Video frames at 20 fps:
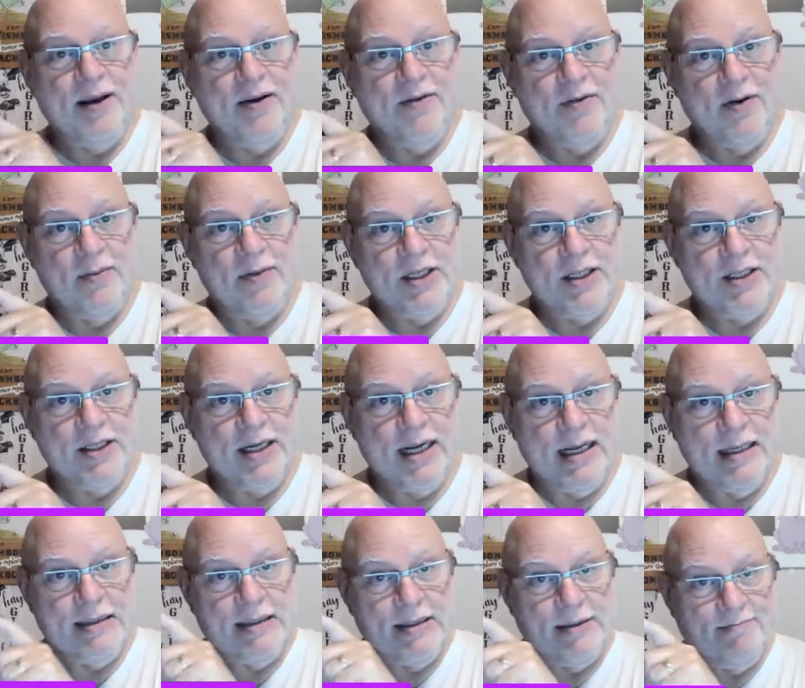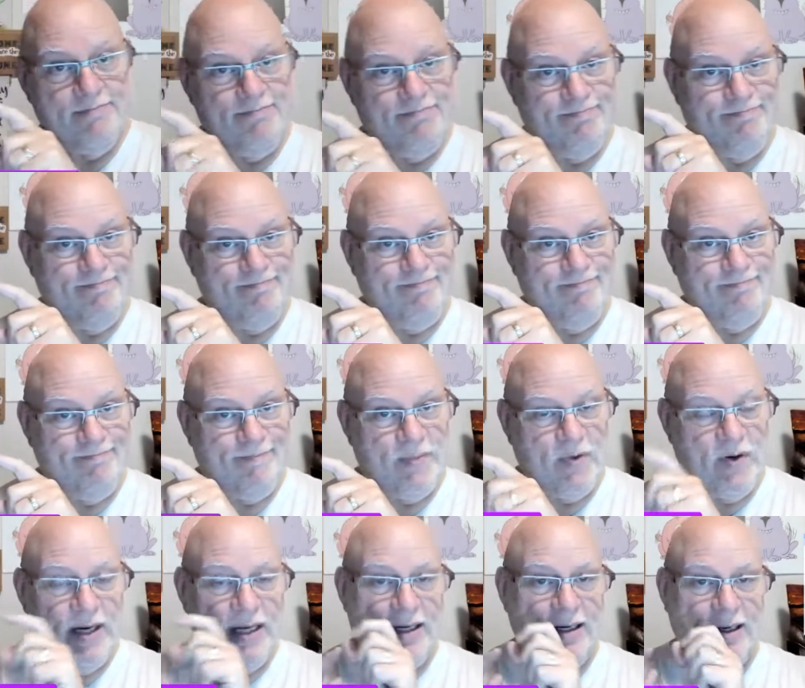from Chit Chats,
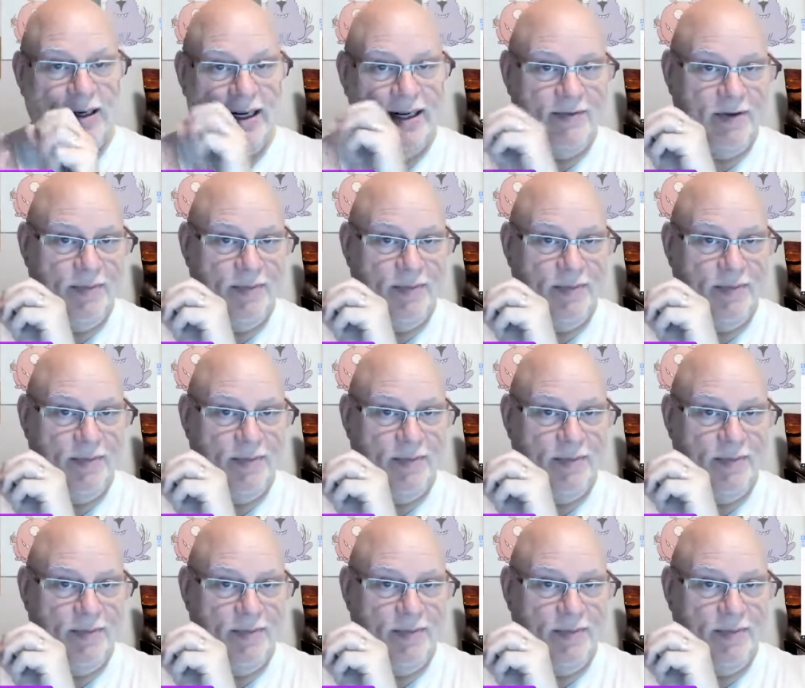right? I'm going to have to